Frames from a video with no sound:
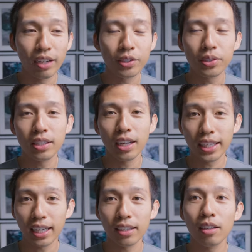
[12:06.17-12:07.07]
I've used it
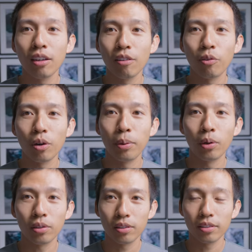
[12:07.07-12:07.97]
again for
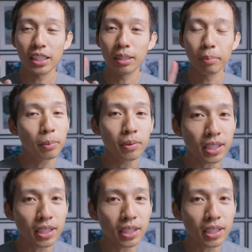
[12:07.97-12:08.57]
both the people